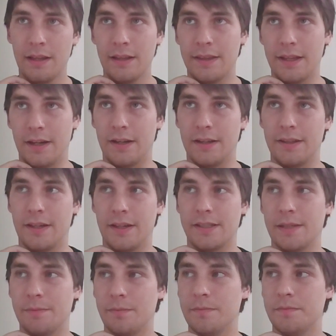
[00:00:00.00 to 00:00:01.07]
there there are
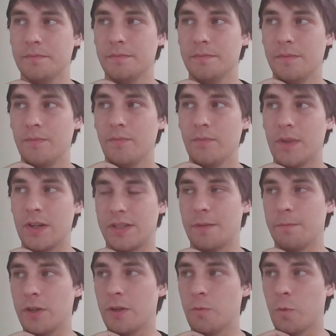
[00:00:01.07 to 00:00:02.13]
some there's
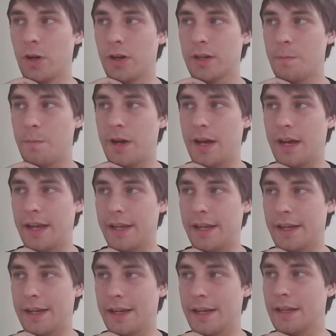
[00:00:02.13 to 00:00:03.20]
some good work by
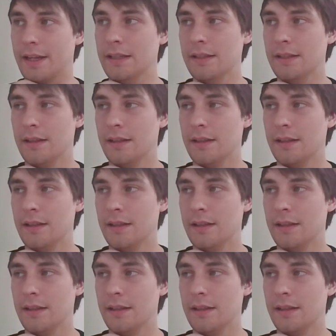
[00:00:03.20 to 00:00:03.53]
uh,